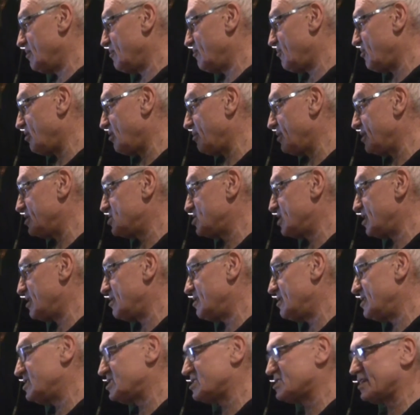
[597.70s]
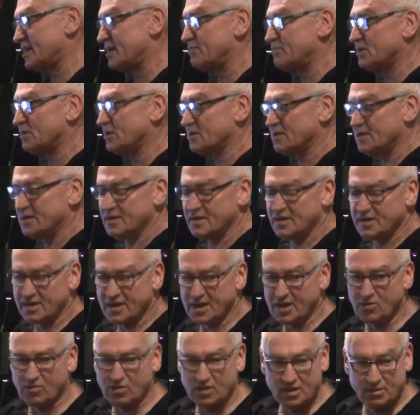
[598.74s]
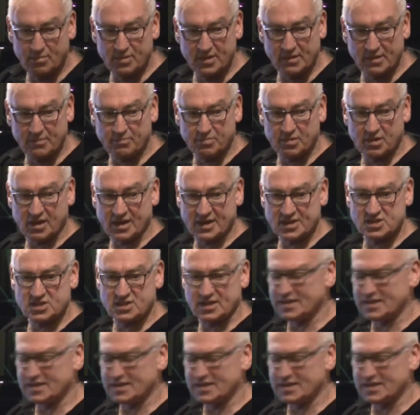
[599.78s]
from a generally stable equilibrium price. They